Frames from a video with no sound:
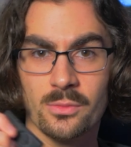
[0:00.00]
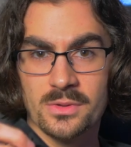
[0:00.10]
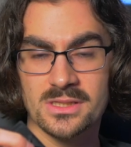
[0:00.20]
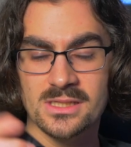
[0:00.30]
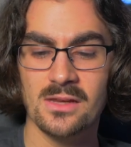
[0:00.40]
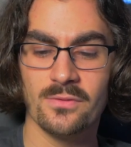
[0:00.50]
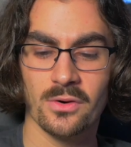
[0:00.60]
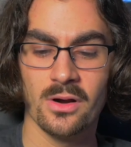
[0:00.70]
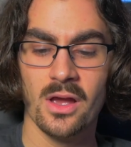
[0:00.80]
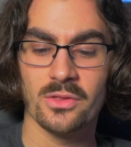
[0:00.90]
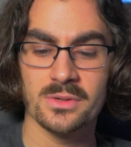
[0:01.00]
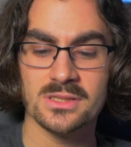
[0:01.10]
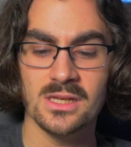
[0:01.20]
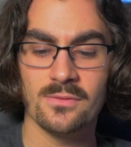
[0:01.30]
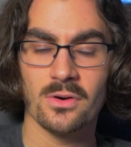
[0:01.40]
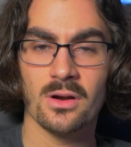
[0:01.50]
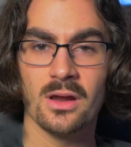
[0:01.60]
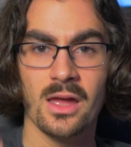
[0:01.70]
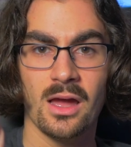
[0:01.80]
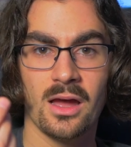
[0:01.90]
the receiver. The receiver,
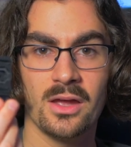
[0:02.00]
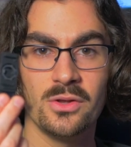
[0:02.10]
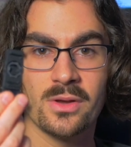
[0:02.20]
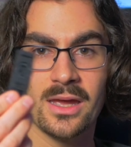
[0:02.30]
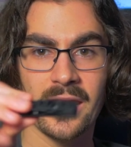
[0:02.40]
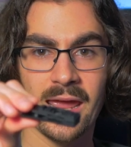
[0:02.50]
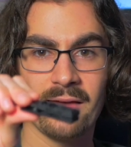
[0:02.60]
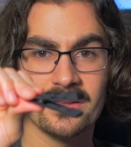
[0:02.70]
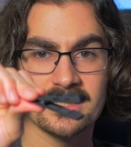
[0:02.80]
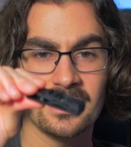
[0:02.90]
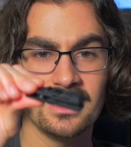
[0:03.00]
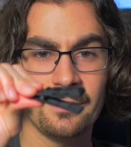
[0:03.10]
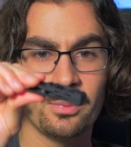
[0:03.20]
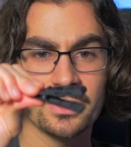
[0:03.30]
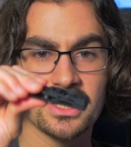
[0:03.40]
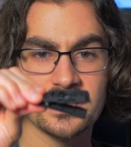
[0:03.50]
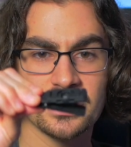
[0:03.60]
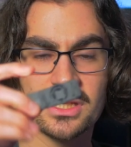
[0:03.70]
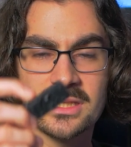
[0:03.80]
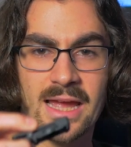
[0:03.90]
you can have this clip, which can
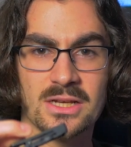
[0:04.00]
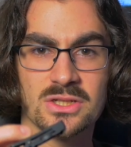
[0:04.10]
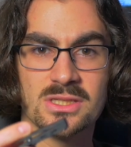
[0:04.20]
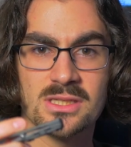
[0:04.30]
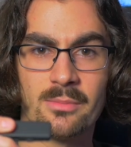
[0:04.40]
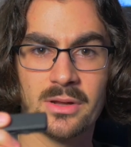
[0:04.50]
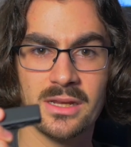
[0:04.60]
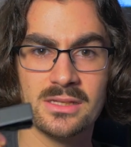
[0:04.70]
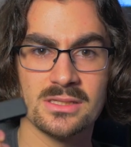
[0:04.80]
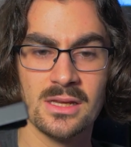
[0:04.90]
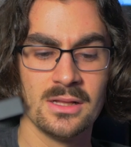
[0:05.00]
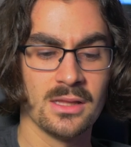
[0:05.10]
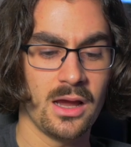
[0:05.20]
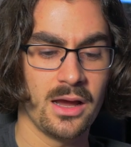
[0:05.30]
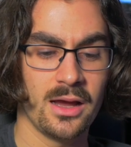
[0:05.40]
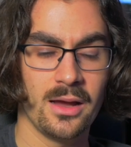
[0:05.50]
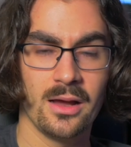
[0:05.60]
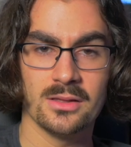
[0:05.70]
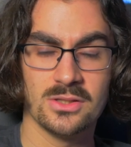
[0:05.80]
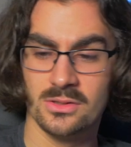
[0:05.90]
just attach to somebody's,
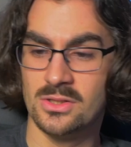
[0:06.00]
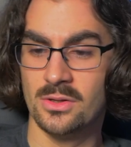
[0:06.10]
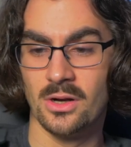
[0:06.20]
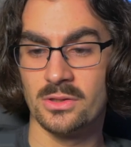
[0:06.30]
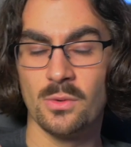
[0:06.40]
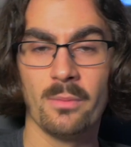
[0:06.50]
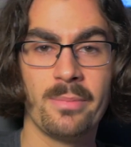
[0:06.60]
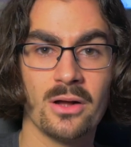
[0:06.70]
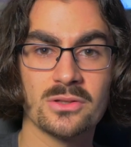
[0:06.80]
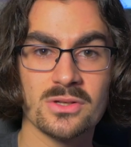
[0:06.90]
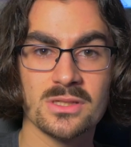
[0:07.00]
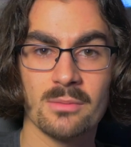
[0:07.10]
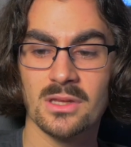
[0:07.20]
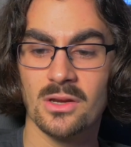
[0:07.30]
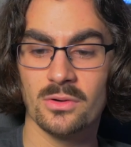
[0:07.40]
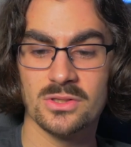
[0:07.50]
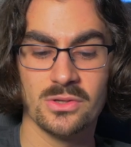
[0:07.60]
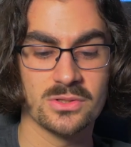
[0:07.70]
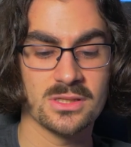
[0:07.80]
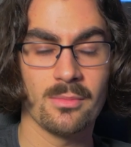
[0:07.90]
to a belt or something, or
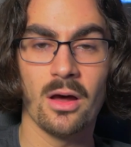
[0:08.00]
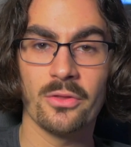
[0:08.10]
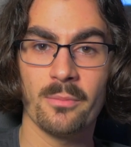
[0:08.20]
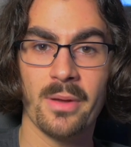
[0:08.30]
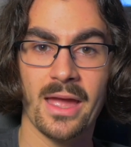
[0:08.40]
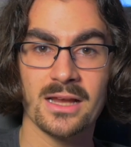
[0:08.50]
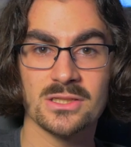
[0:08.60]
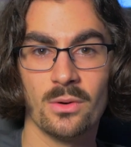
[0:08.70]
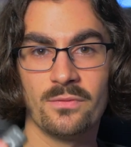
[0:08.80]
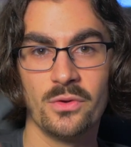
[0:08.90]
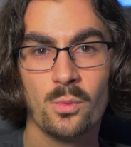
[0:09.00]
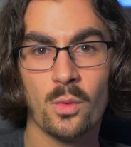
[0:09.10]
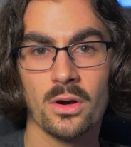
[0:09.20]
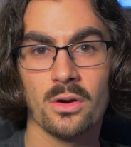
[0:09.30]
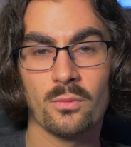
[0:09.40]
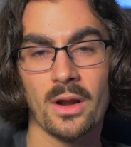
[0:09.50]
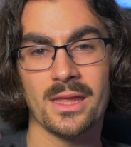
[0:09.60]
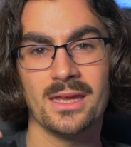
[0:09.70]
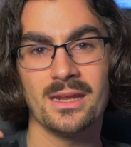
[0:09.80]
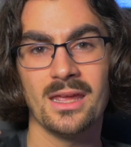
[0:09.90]
to some other pack. So if you were
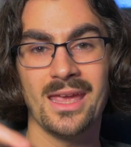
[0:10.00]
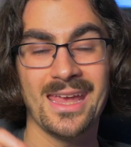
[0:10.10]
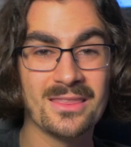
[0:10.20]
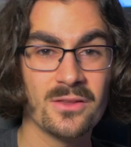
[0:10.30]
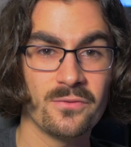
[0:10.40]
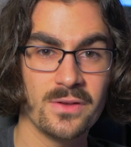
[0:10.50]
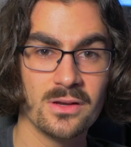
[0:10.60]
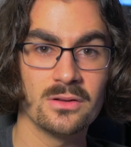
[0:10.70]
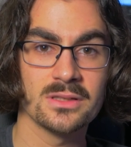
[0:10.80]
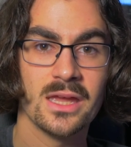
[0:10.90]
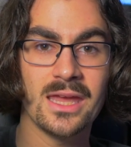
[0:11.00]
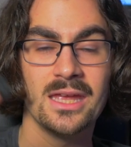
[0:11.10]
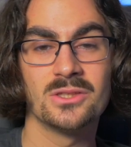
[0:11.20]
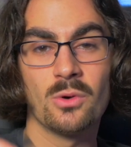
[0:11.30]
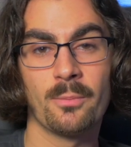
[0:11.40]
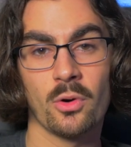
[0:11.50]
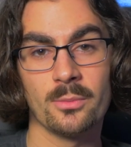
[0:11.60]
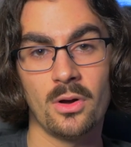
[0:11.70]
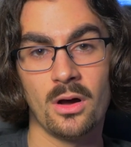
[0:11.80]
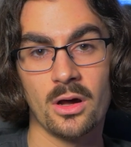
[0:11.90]
running it in the field into a
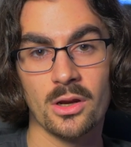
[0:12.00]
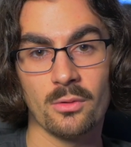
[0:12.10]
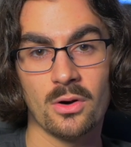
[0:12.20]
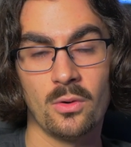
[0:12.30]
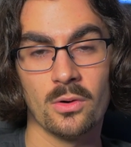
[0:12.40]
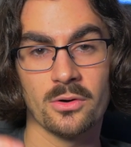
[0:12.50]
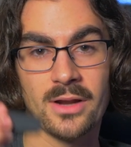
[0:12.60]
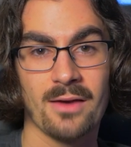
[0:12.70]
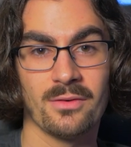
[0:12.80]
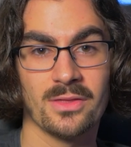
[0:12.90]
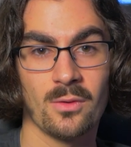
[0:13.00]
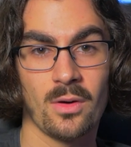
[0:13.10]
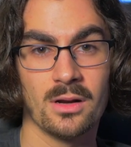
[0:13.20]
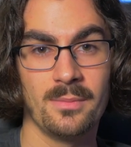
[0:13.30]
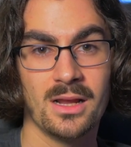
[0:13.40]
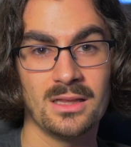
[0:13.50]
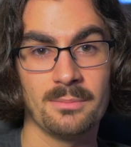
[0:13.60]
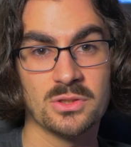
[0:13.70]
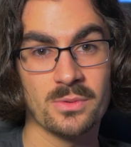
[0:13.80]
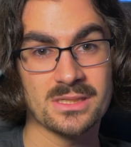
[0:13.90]
portable audio recorder and everything wanted to be
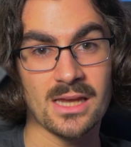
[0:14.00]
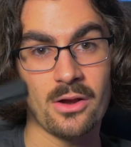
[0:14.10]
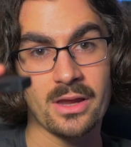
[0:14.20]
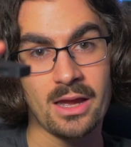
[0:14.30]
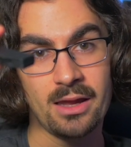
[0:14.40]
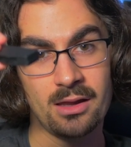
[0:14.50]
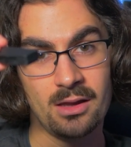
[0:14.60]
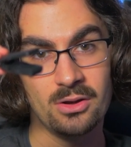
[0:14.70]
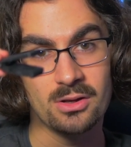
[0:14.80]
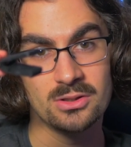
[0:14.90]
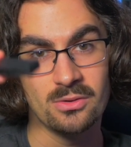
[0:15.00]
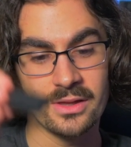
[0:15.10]
clipped to a sound guy, you could do